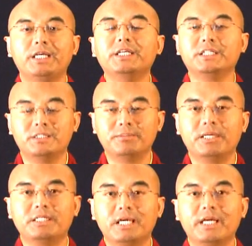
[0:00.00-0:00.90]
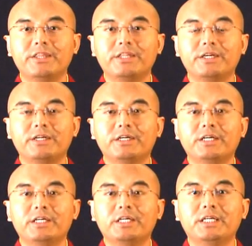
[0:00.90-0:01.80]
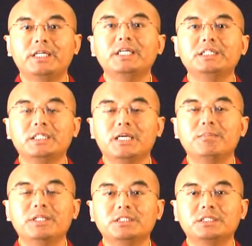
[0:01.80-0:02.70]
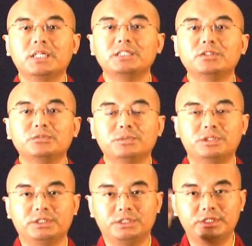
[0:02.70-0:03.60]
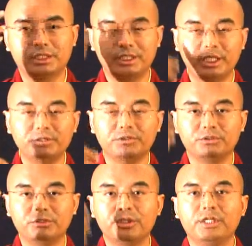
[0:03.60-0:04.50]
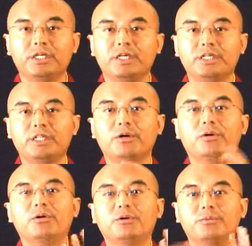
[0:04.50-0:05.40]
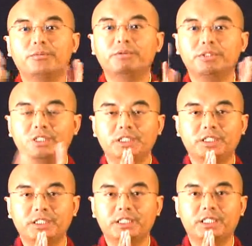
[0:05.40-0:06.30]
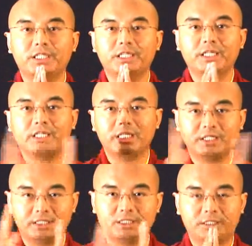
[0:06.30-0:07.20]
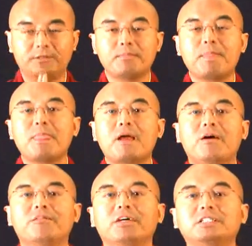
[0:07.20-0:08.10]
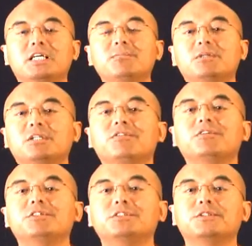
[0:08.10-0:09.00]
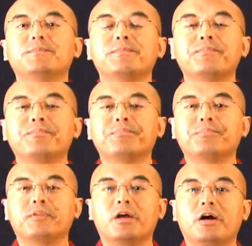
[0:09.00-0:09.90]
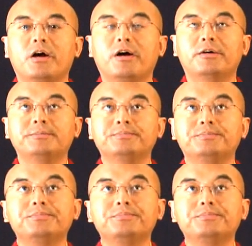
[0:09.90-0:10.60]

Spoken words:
in the Tibet and His Eminence Tai Situ Rinpoche's reincarnation, they're all really connected. For example, the first younger